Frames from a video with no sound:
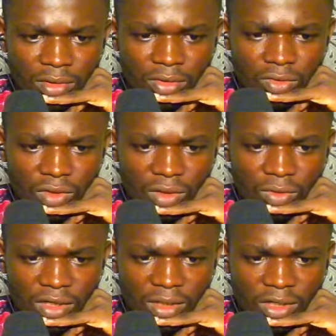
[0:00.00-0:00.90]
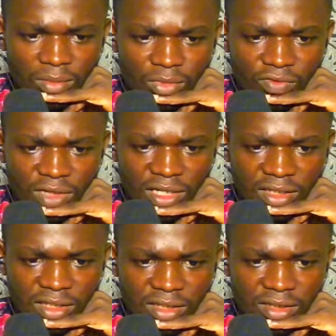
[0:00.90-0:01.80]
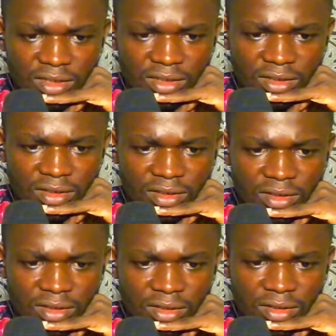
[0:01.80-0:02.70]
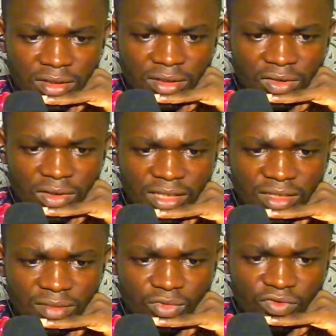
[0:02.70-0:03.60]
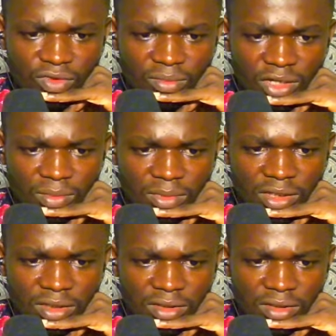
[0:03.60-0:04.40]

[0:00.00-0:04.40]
Do I worry about a move like this? Because that's a move from my opponent.